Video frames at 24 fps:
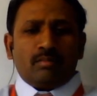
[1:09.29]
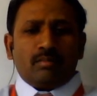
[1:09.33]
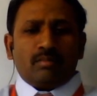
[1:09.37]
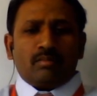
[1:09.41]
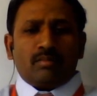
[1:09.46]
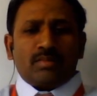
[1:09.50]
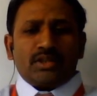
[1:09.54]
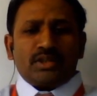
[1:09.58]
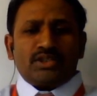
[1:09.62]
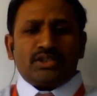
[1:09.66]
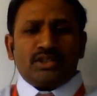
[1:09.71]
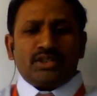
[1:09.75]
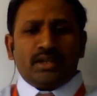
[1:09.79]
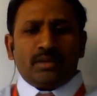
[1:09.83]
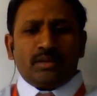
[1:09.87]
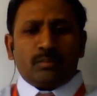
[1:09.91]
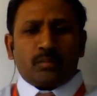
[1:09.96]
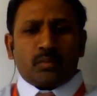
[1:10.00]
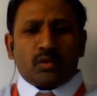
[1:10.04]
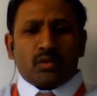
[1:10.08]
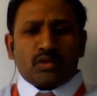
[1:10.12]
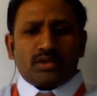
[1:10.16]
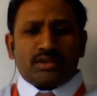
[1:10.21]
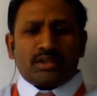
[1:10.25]
machining
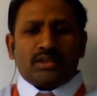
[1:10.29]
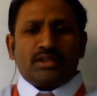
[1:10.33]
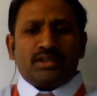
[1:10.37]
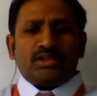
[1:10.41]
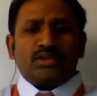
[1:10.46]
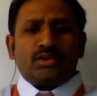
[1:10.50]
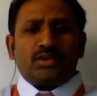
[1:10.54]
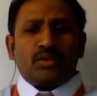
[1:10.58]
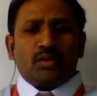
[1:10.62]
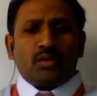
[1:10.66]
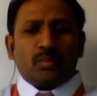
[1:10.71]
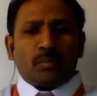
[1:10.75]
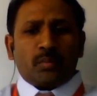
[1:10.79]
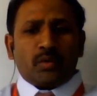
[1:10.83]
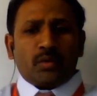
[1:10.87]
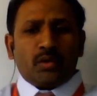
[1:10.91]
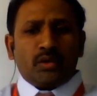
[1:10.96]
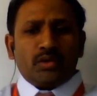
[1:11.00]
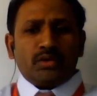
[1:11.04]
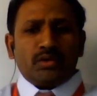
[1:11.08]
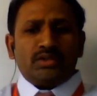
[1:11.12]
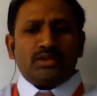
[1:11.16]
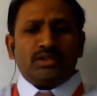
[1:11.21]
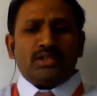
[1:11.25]
process to
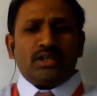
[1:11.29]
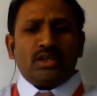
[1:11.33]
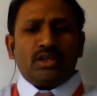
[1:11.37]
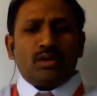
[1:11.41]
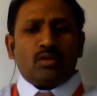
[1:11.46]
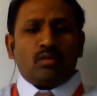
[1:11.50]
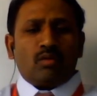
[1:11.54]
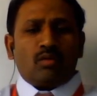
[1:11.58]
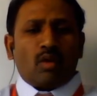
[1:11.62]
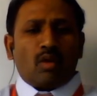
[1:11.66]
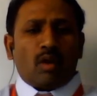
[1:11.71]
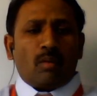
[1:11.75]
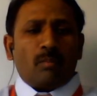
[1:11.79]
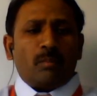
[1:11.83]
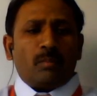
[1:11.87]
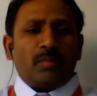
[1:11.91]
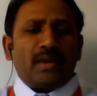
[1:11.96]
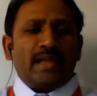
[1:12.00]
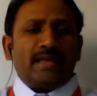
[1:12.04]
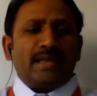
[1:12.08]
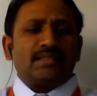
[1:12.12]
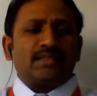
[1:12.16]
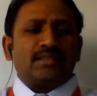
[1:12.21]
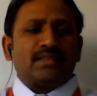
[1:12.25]
produce the
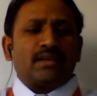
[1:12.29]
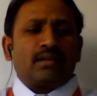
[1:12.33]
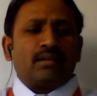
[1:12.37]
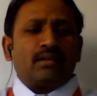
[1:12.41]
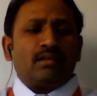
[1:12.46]
complex